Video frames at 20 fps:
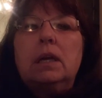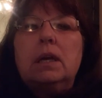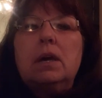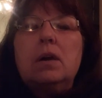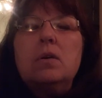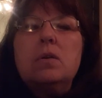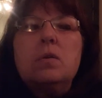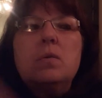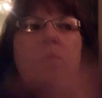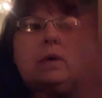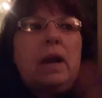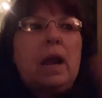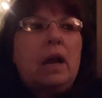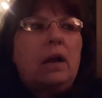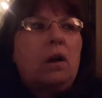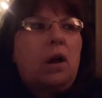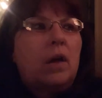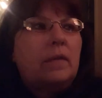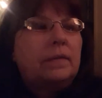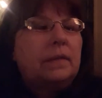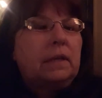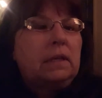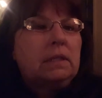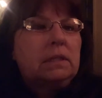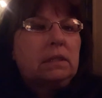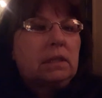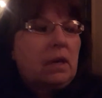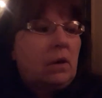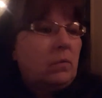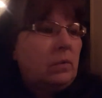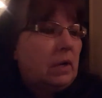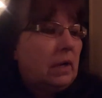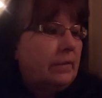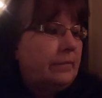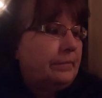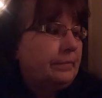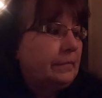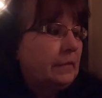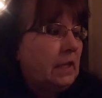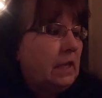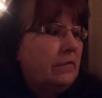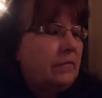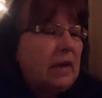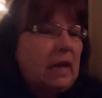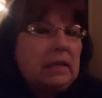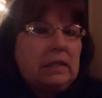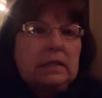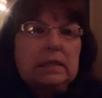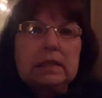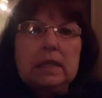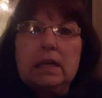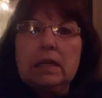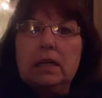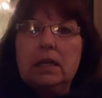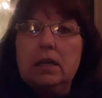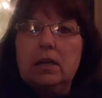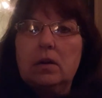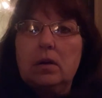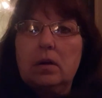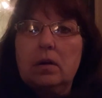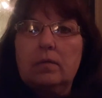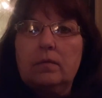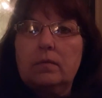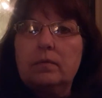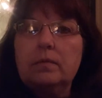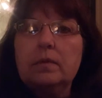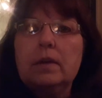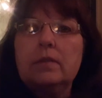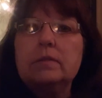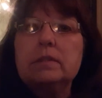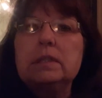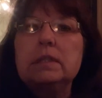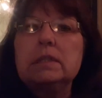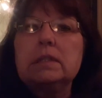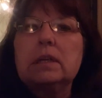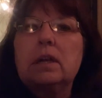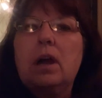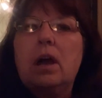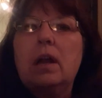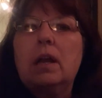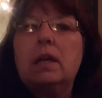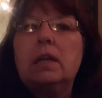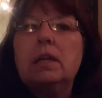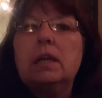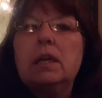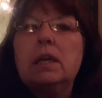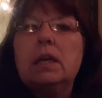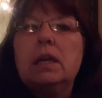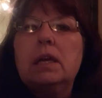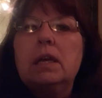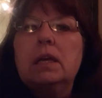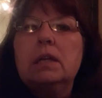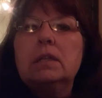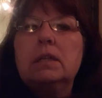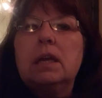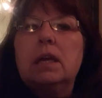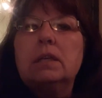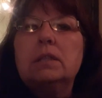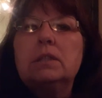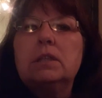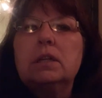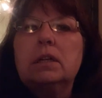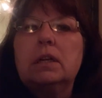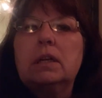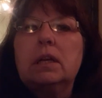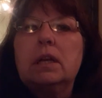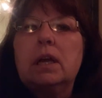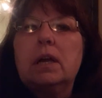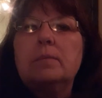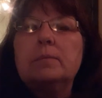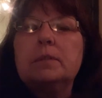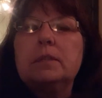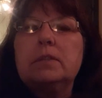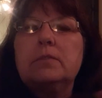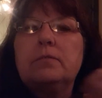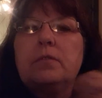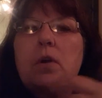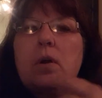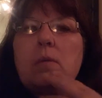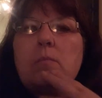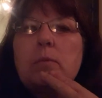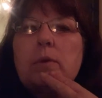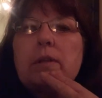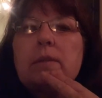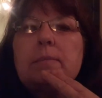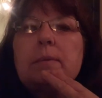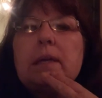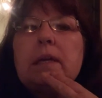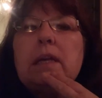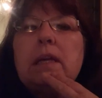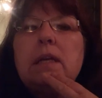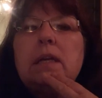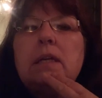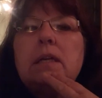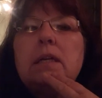Oh, and I got this. I've had it sitting here ever since I got it and took it up to the farm with me.